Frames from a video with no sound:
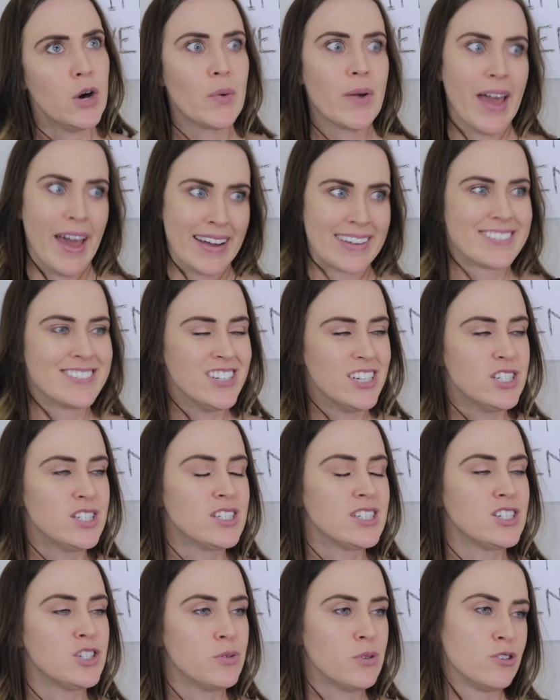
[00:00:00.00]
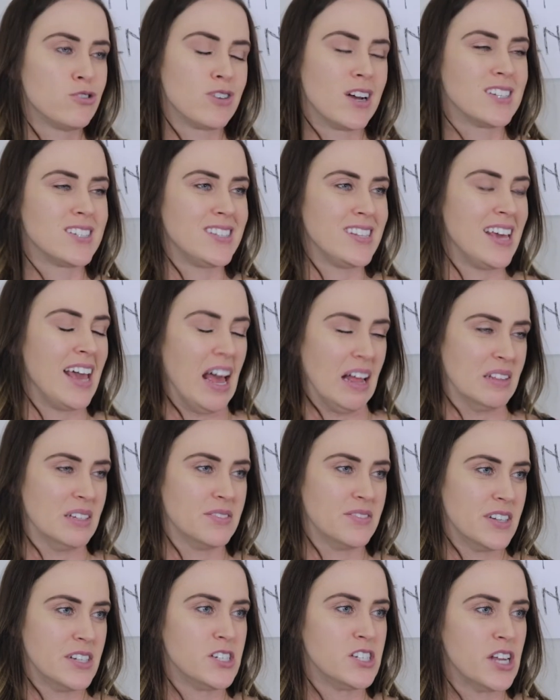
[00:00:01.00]
Okay, just to address the
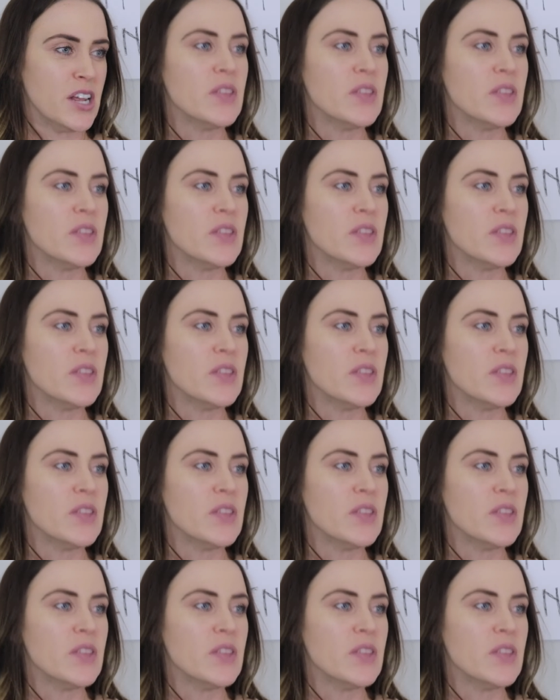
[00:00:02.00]
elephant